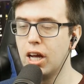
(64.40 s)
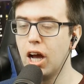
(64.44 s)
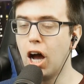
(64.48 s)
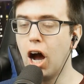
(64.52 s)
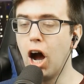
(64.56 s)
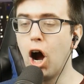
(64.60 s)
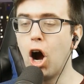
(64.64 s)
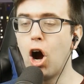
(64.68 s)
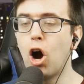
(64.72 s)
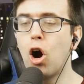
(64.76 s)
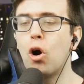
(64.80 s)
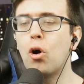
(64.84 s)

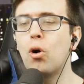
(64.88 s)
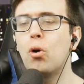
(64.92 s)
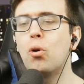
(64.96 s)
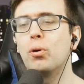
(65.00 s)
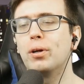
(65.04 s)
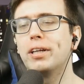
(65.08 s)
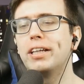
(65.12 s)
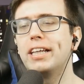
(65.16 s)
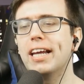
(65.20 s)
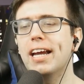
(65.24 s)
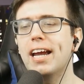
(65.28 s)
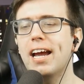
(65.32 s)
oh
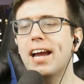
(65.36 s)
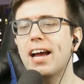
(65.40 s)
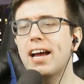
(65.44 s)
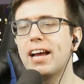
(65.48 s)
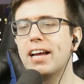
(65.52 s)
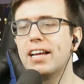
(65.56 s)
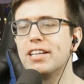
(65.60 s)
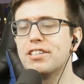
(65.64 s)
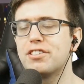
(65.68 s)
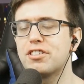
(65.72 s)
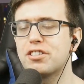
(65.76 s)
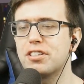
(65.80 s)
yeah
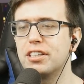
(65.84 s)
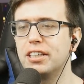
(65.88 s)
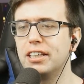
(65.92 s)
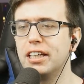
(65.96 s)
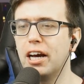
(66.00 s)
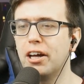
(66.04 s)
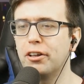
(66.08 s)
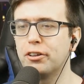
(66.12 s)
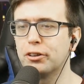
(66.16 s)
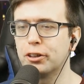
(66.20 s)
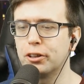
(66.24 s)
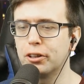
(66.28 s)
it's the
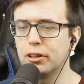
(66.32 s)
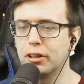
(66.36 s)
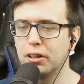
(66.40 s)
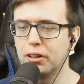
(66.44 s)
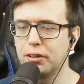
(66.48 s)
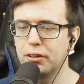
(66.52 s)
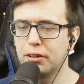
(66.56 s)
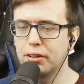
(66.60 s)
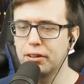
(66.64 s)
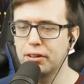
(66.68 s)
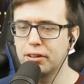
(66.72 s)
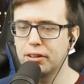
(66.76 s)
other
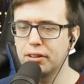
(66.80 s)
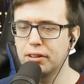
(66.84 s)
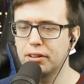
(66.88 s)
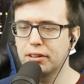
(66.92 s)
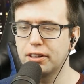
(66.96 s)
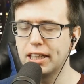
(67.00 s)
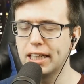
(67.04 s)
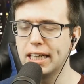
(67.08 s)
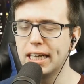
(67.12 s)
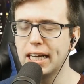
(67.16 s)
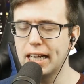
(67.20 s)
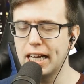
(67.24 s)

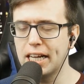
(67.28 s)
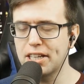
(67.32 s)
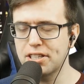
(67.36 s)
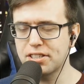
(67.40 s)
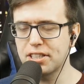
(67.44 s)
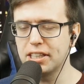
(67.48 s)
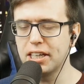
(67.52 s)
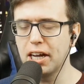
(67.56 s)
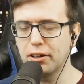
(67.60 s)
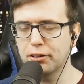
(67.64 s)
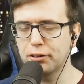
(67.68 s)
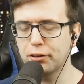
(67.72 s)
it's
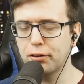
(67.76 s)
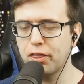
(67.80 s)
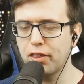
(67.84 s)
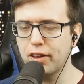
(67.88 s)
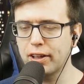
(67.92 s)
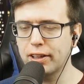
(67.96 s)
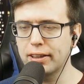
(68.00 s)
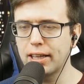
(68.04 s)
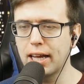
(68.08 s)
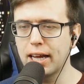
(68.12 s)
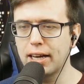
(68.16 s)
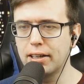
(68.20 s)
the other
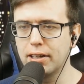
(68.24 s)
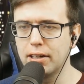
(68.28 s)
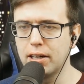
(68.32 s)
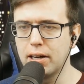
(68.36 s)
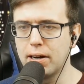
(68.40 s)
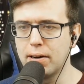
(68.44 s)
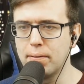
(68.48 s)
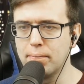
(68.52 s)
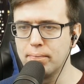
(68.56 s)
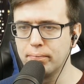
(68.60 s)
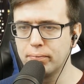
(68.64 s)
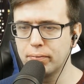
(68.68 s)
thing that
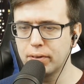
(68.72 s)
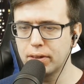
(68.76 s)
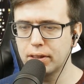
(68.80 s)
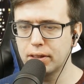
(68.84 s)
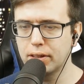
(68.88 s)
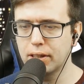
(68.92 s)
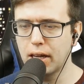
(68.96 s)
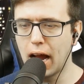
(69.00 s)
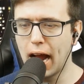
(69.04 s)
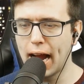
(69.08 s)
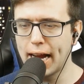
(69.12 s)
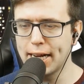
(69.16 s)
um
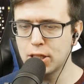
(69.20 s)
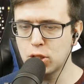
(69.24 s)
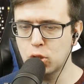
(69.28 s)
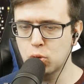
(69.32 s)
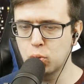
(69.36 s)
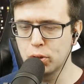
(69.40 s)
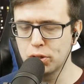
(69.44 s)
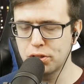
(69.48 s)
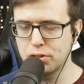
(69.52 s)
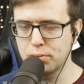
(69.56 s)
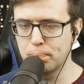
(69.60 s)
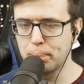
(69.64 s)
Ainz
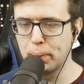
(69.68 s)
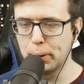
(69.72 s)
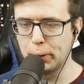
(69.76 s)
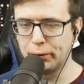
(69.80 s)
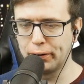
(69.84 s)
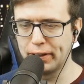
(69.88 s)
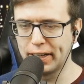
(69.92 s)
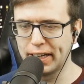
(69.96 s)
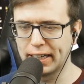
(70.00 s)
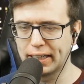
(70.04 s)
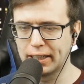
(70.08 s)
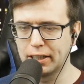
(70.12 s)
was
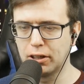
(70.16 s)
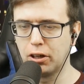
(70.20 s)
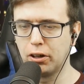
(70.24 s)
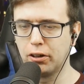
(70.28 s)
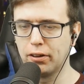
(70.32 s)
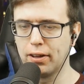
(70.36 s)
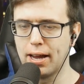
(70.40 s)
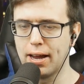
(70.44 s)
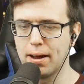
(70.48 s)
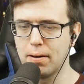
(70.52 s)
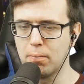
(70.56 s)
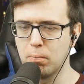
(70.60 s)
building and all
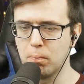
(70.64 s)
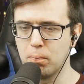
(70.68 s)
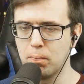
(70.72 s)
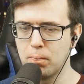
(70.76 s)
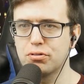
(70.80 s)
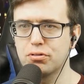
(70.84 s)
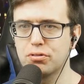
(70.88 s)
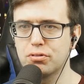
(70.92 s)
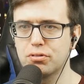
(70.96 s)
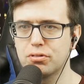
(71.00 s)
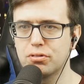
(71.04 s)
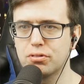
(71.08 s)
them
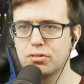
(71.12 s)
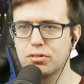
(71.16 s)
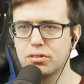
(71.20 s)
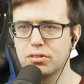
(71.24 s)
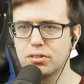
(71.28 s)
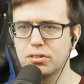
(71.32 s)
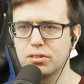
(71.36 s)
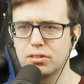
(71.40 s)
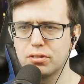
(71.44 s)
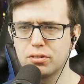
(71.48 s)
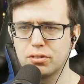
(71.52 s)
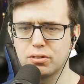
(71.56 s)

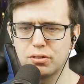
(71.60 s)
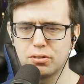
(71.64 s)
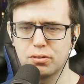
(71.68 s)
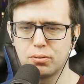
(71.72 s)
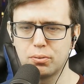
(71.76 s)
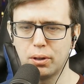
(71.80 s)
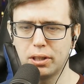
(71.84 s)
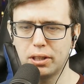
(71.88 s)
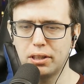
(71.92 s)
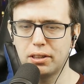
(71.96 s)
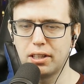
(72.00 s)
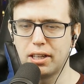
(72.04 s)

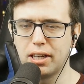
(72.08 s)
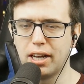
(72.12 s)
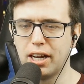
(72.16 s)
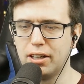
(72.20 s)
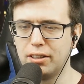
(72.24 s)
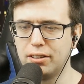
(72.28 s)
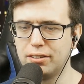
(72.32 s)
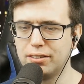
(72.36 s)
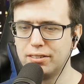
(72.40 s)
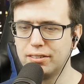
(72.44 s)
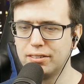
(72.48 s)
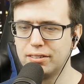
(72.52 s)
what the
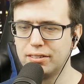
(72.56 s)
hell